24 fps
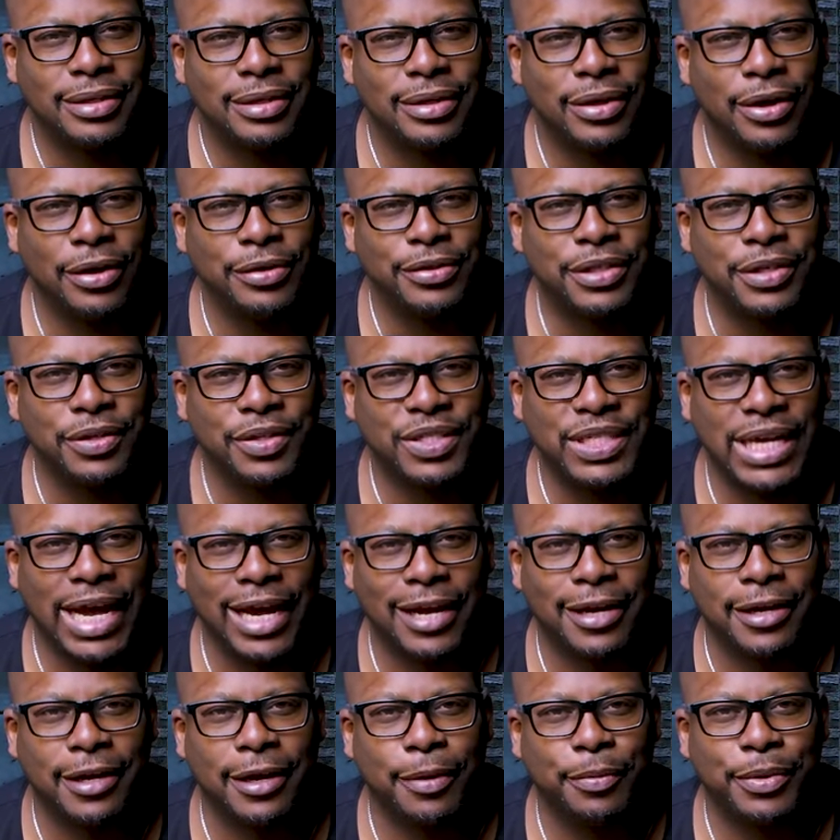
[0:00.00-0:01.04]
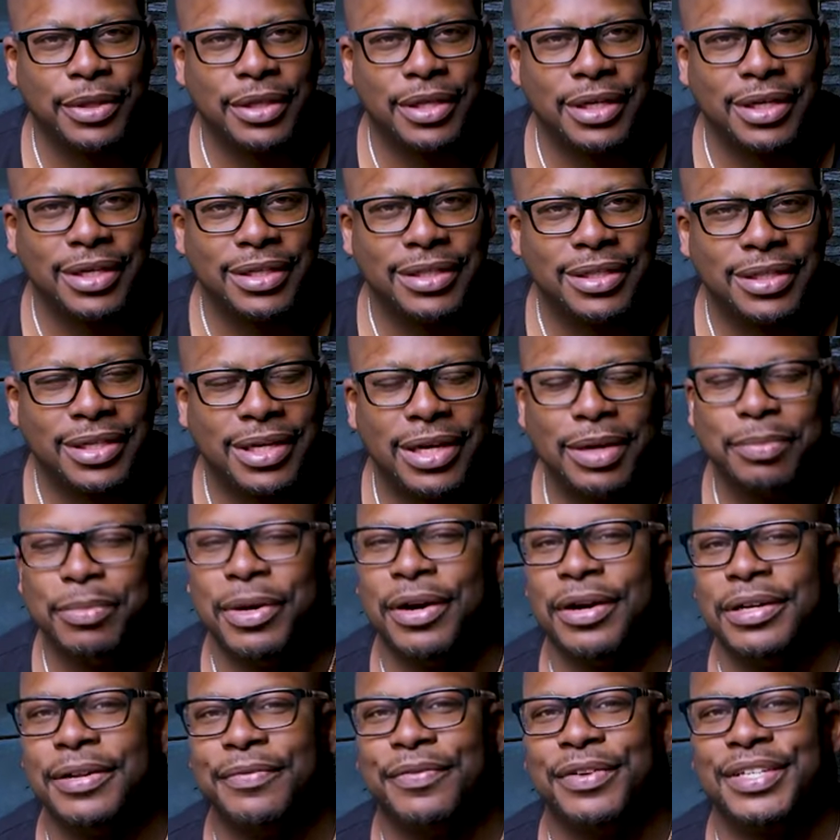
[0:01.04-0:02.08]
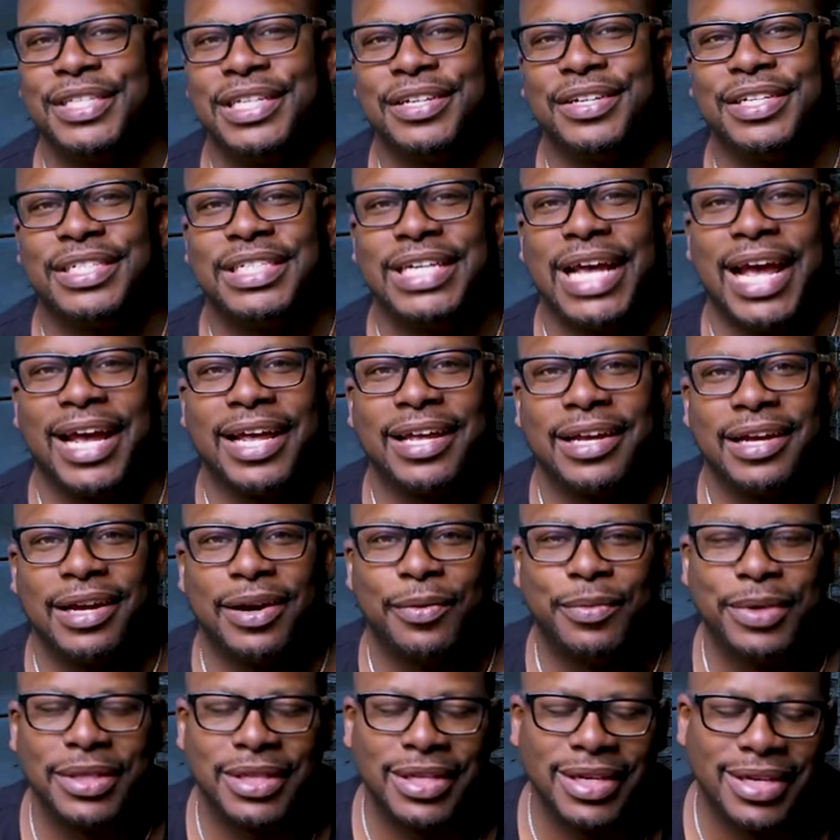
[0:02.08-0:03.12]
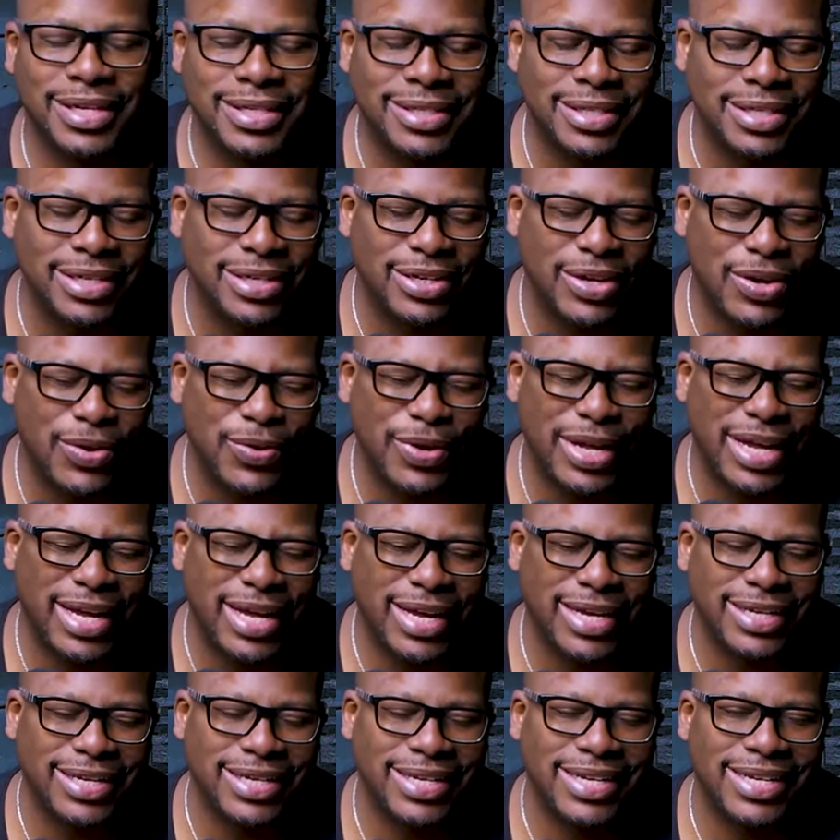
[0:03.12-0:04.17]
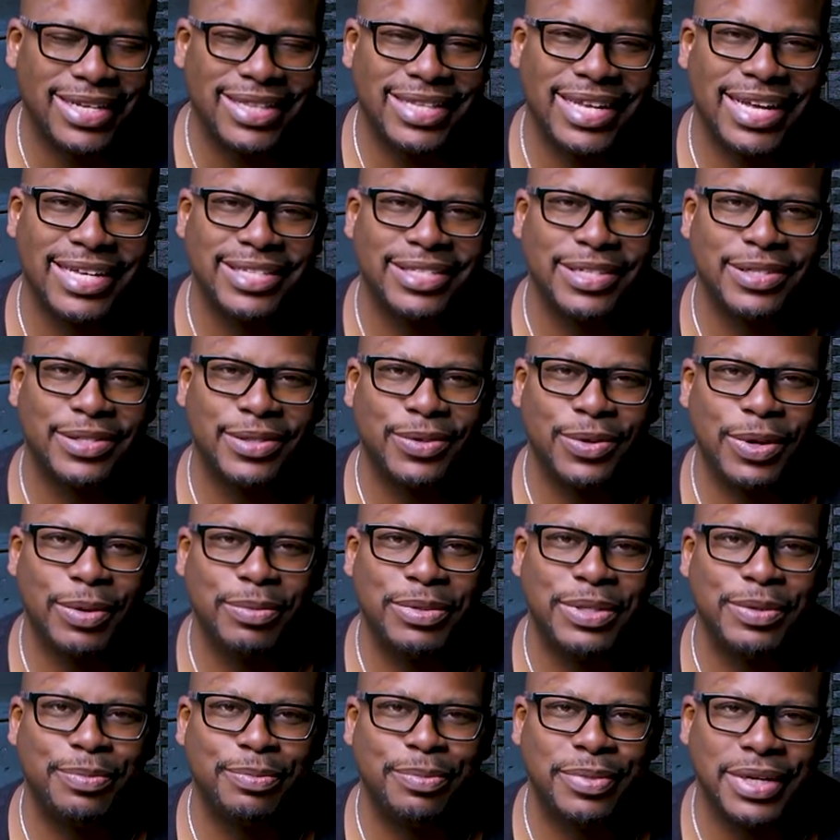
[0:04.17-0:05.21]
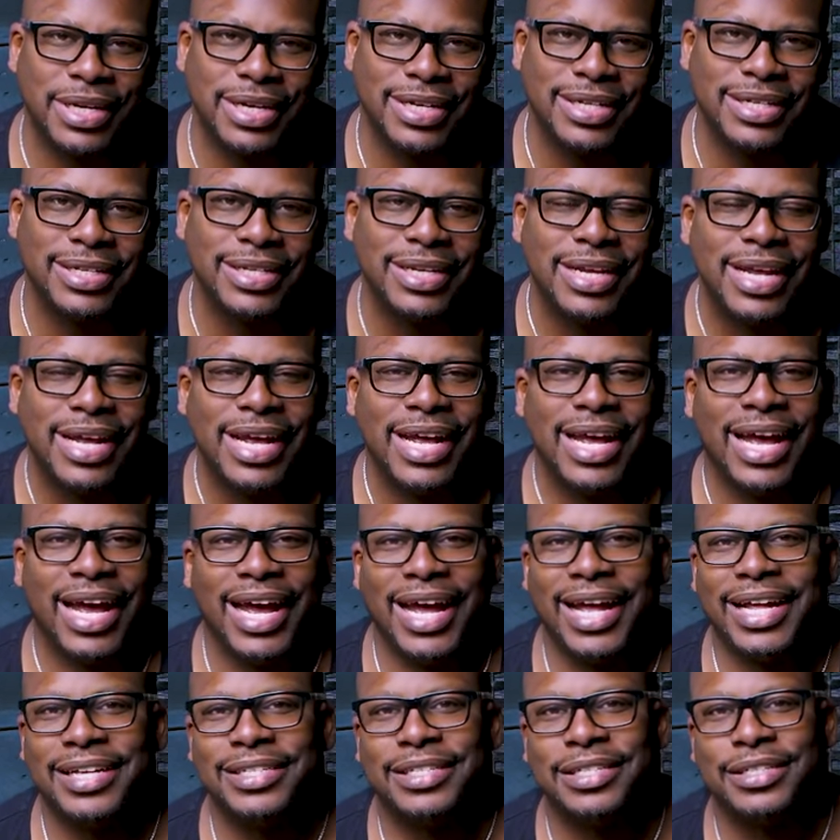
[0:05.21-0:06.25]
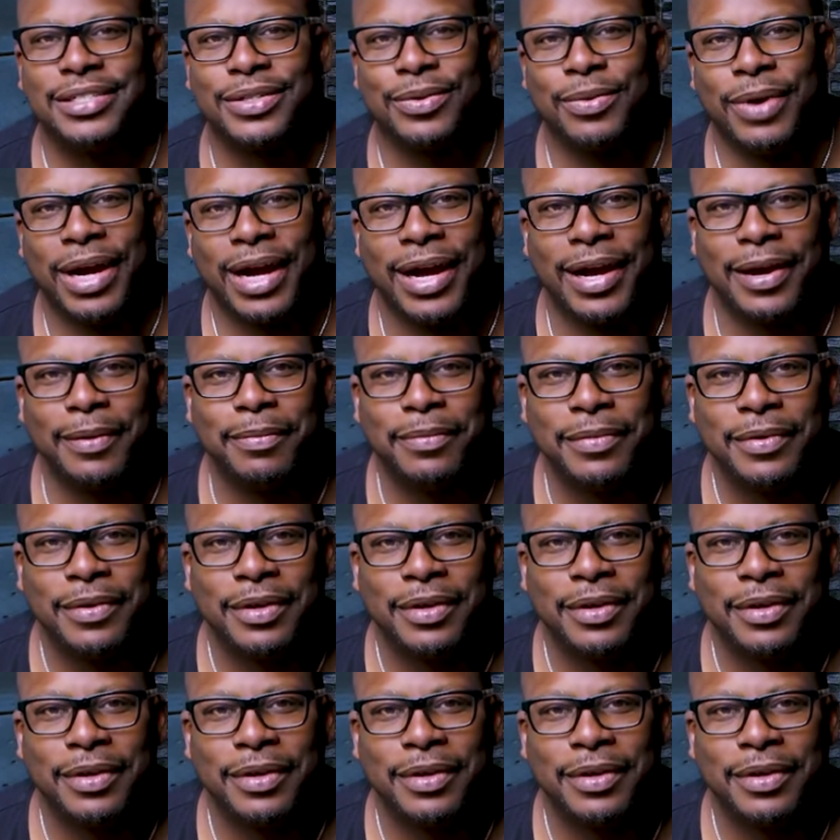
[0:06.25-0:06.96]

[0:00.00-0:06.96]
are you still shacking up with us? Come on, if you're still shacking up with us, go ahead and hit that subscription button and subscribe.